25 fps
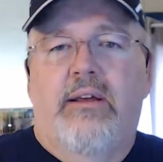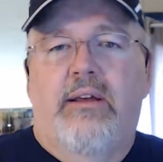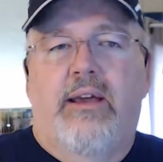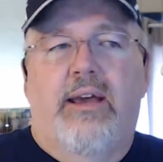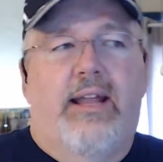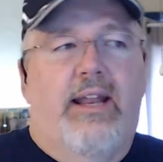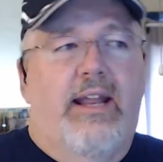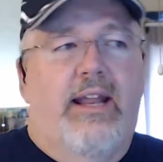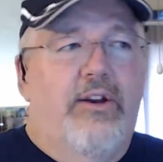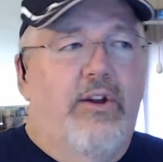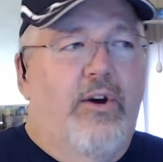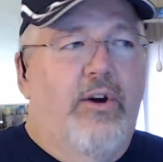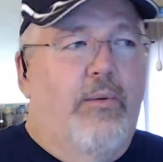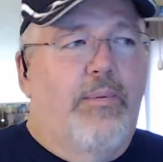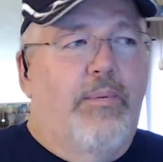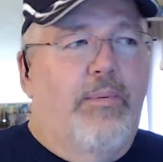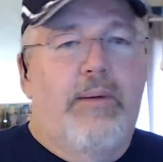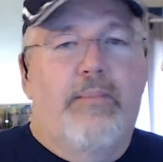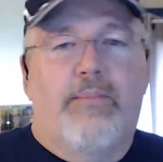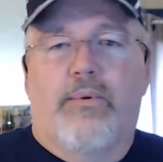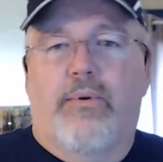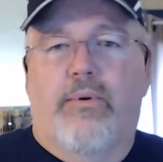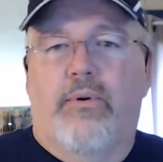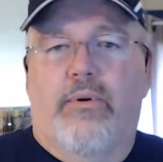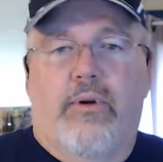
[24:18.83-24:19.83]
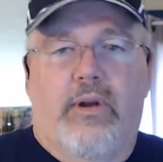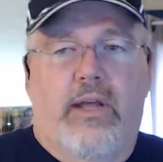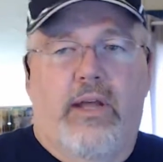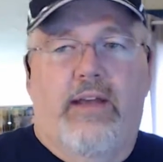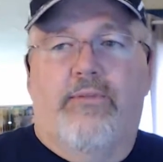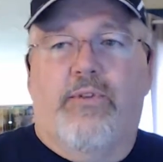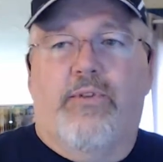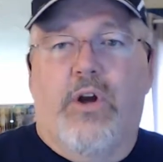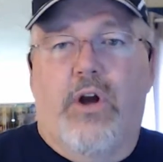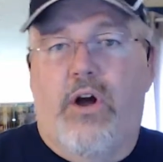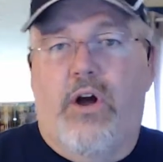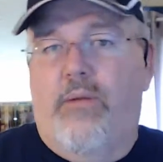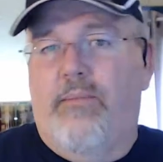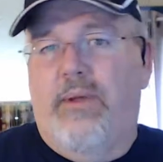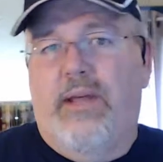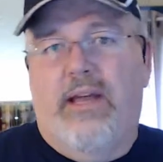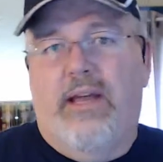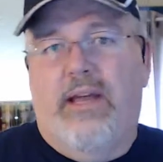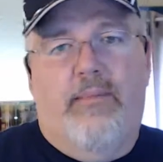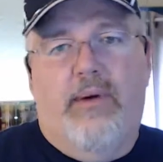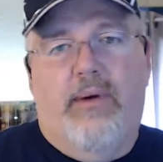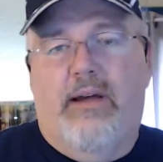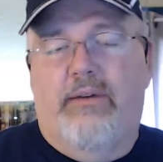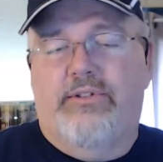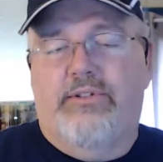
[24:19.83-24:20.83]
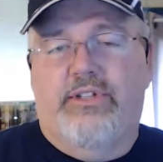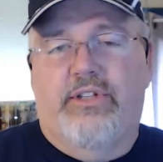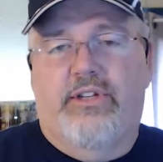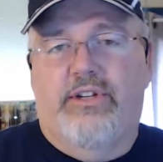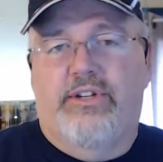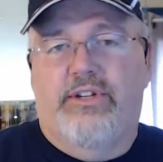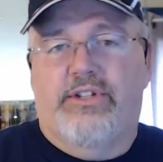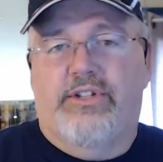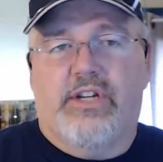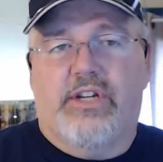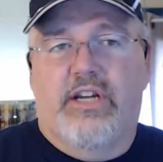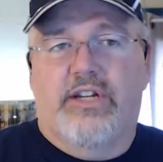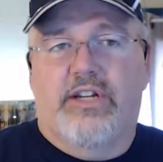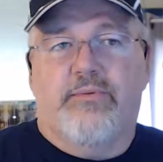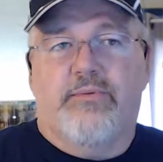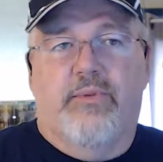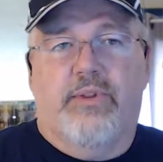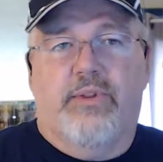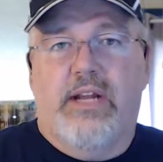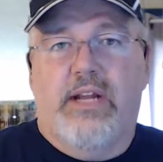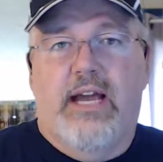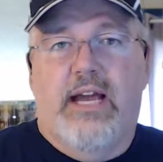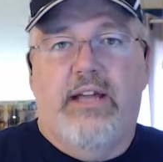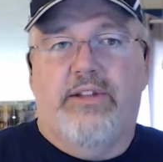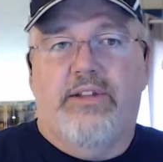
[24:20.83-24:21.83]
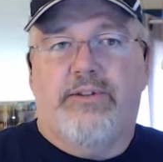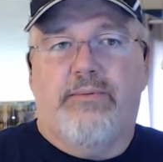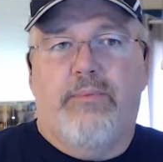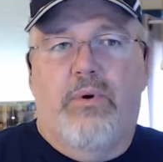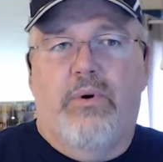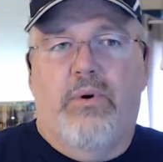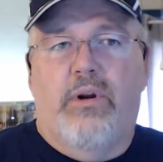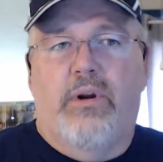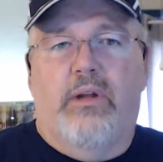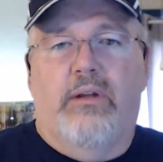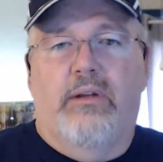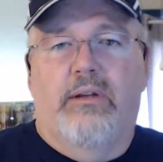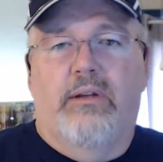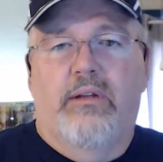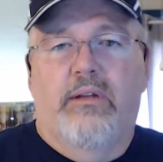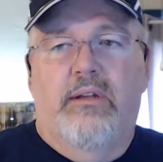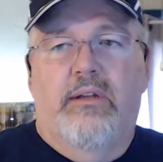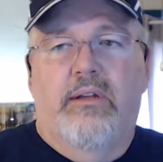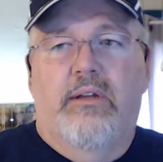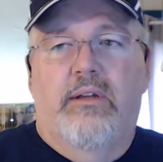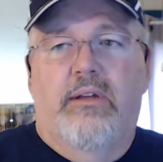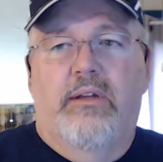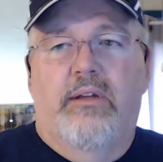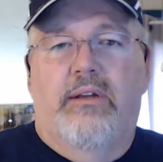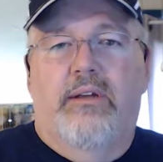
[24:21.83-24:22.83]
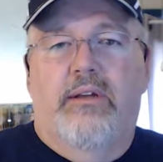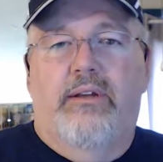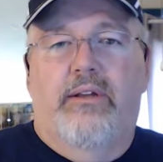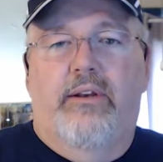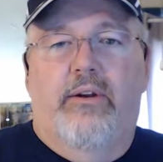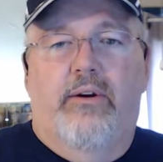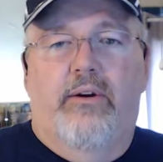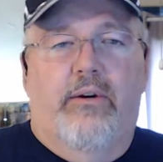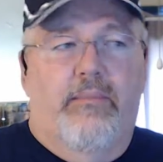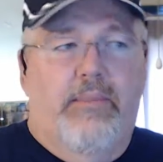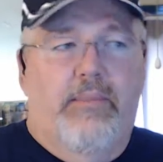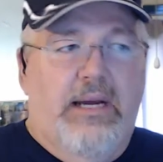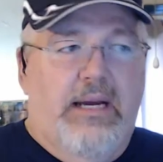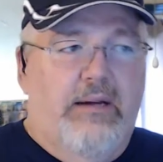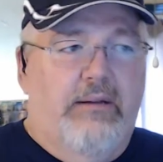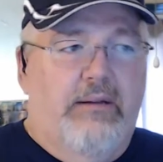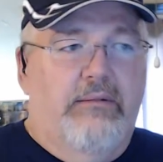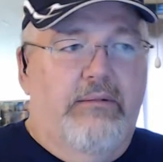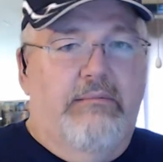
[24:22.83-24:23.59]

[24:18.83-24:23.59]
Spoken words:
And I know people have called me. I was in a discussion with a guy this morning, you know, about